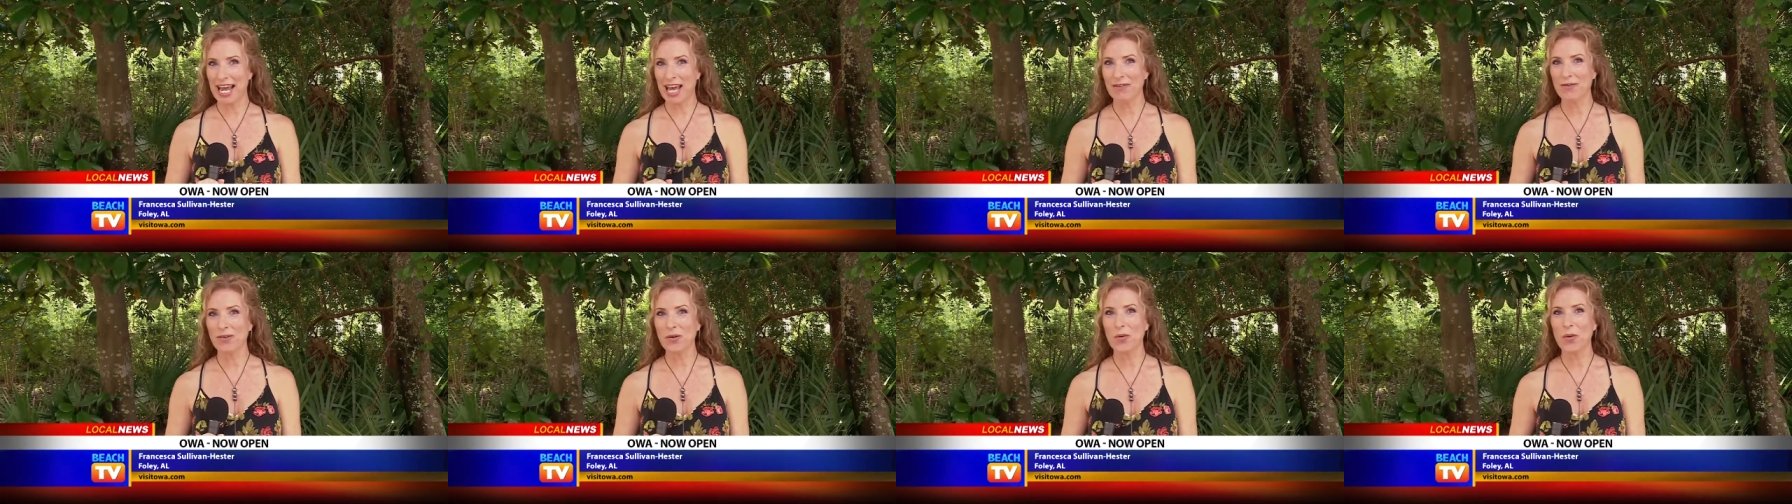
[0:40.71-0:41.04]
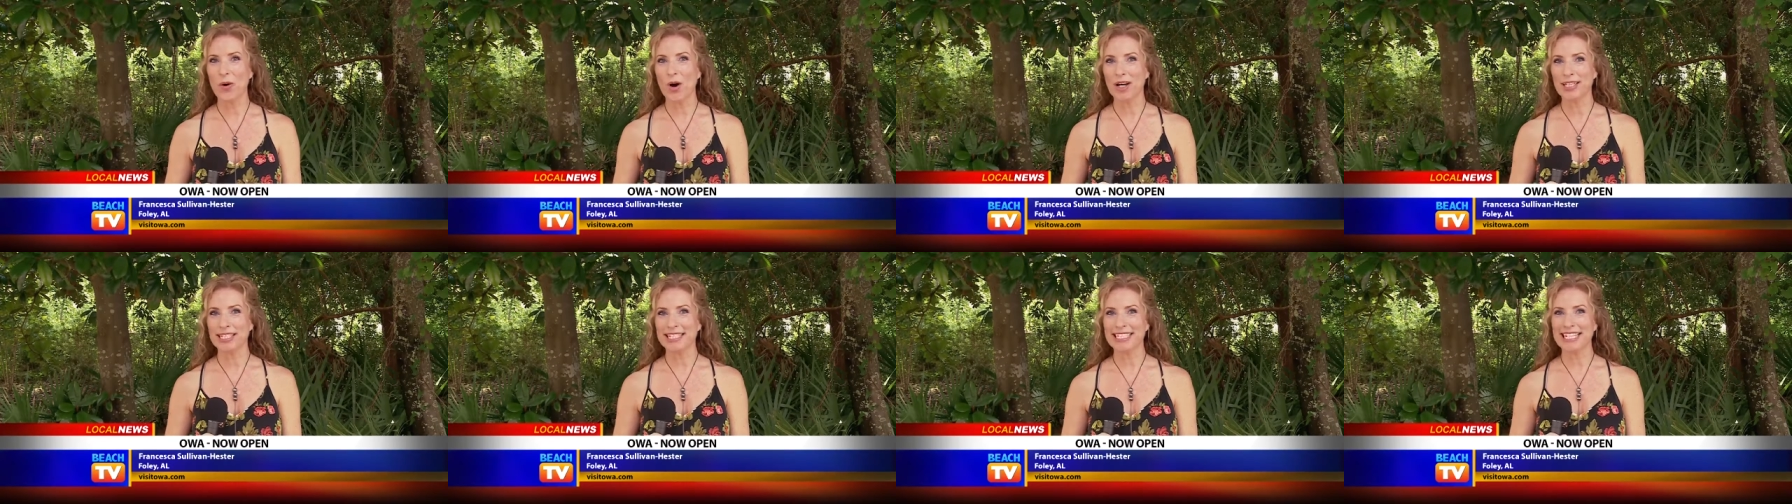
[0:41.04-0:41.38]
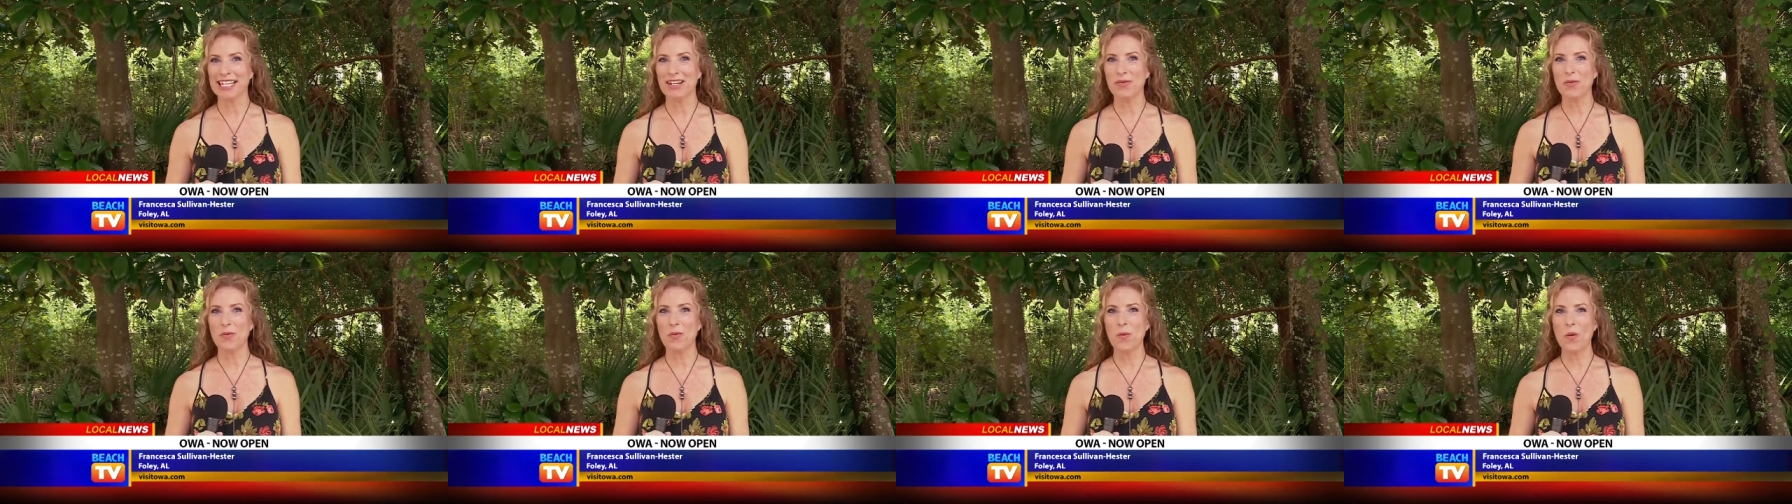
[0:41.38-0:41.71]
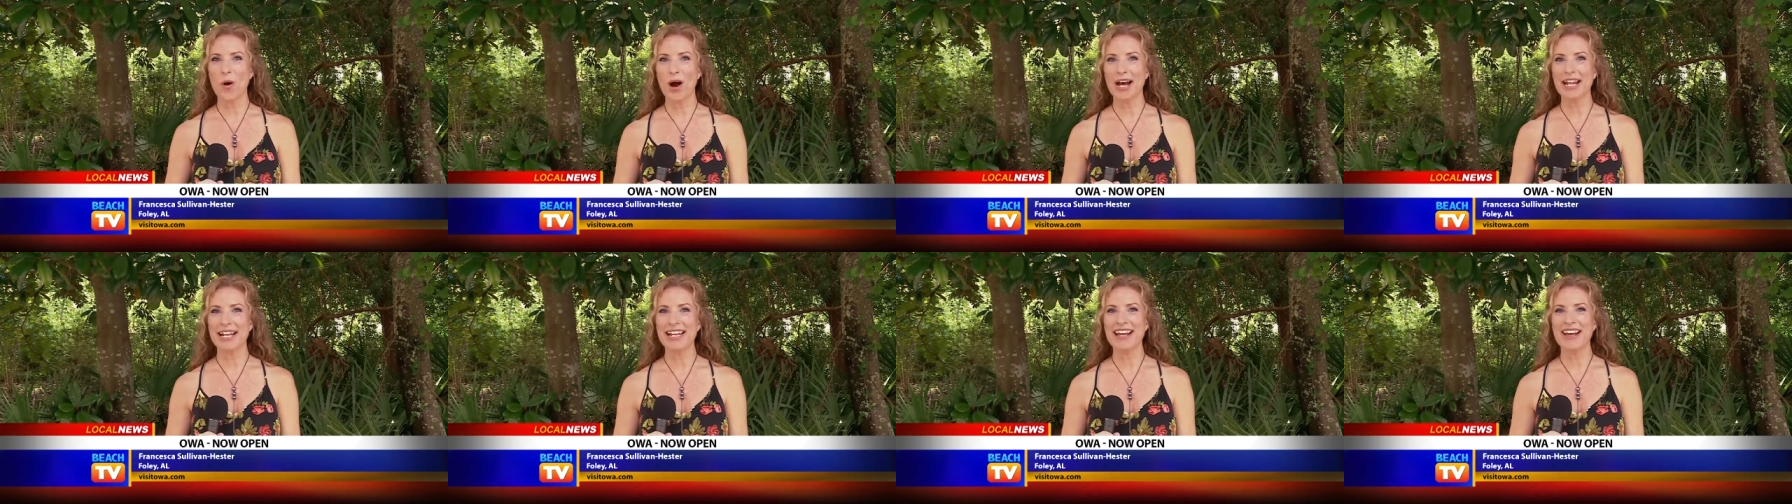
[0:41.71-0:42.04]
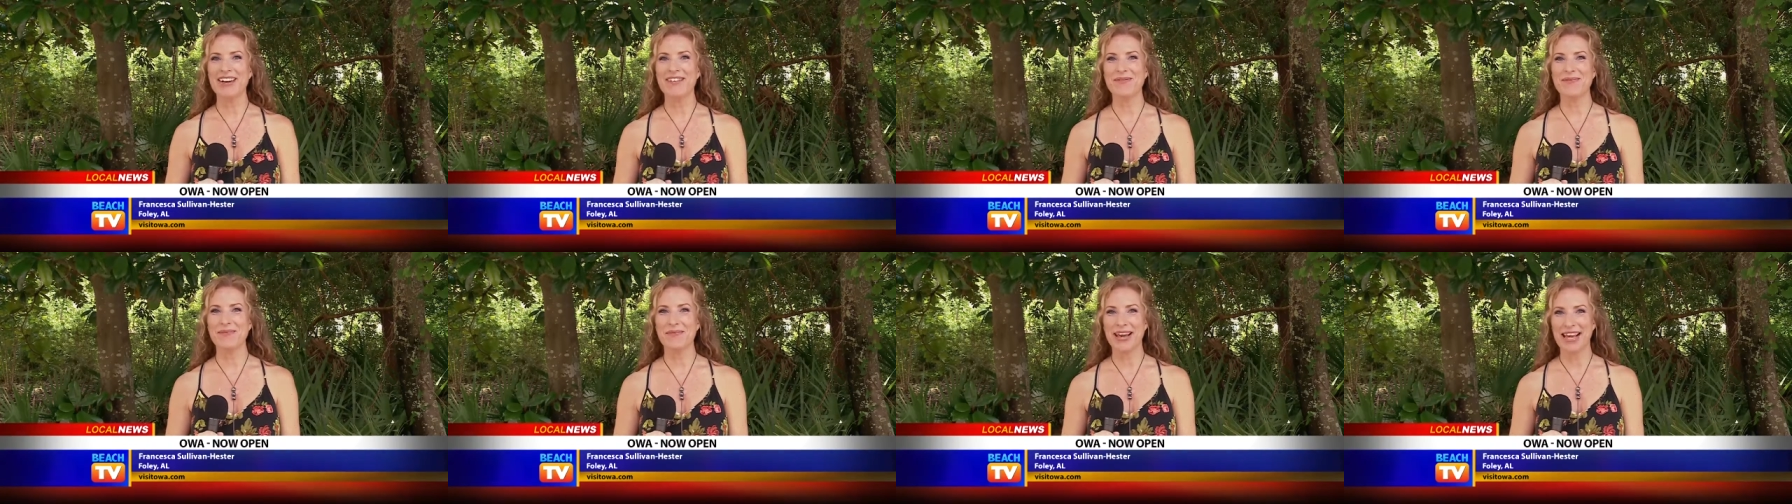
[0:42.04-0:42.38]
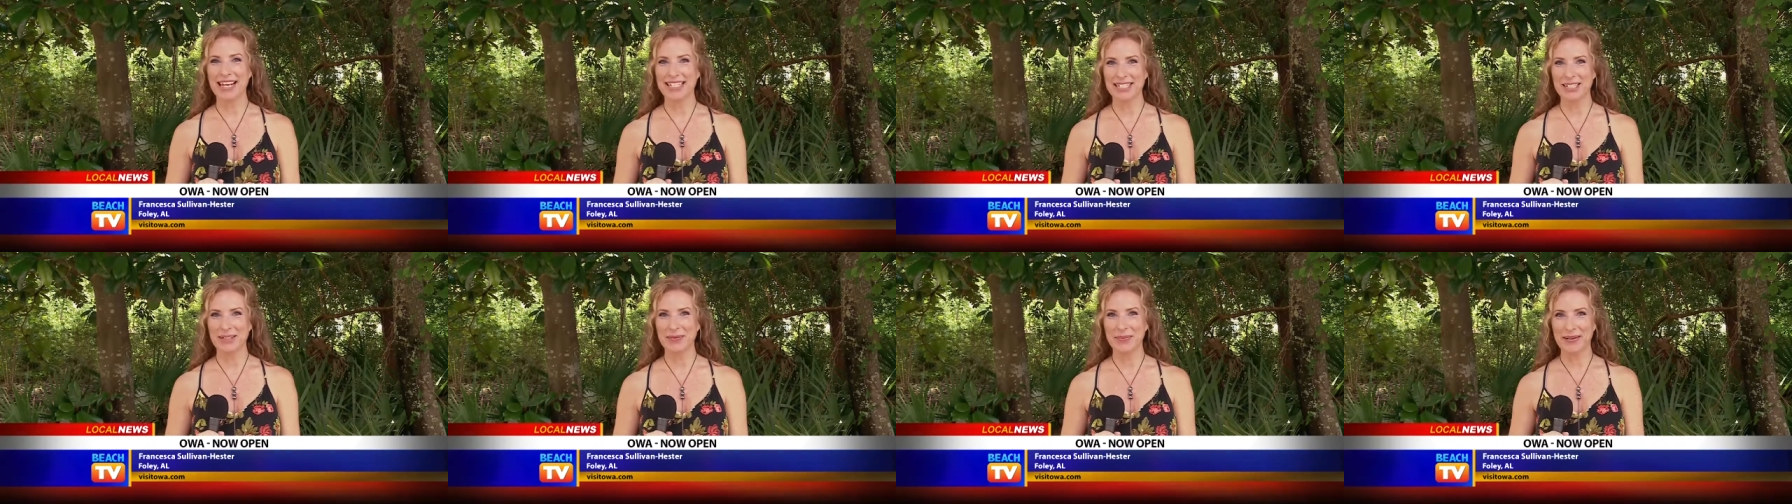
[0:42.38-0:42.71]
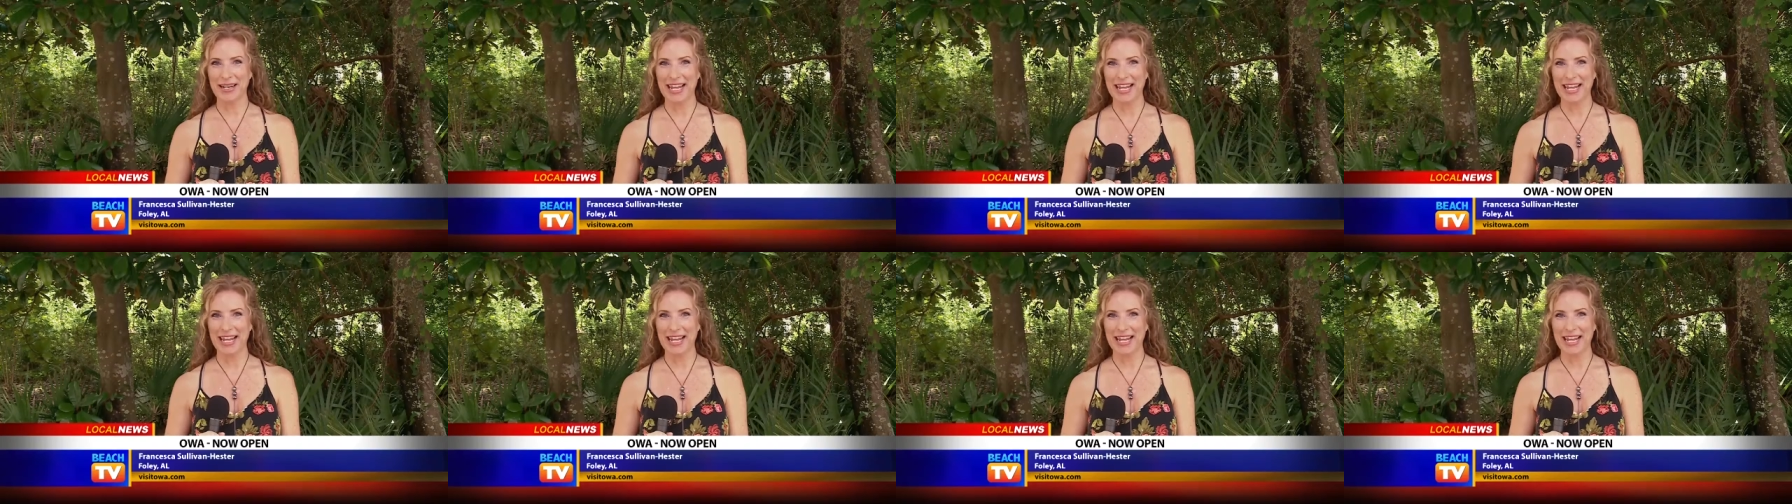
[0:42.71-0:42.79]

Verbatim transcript: ever want in one amazing